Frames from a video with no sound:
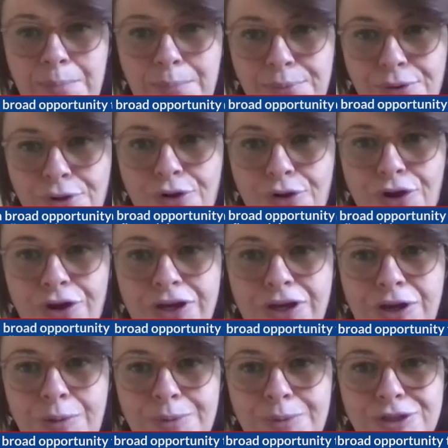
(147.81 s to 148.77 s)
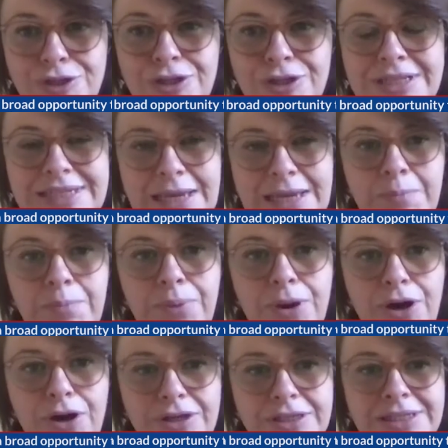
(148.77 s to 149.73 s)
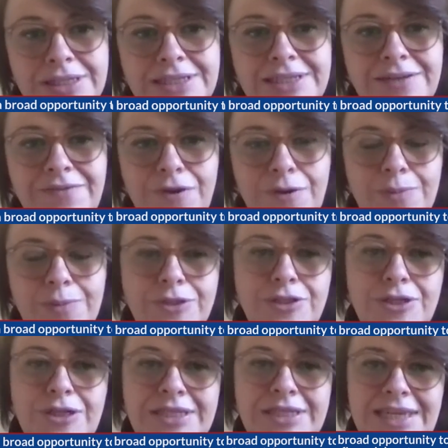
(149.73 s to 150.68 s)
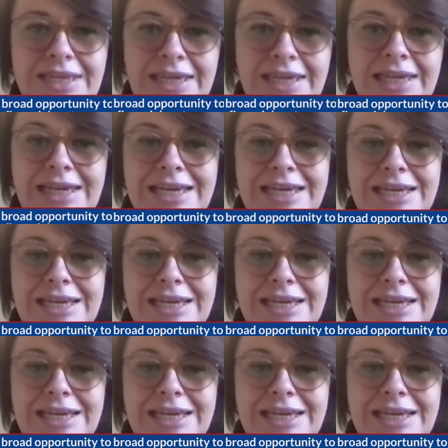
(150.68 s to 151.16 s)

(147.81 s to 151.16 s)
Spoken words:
broad opportunity and positive opportunity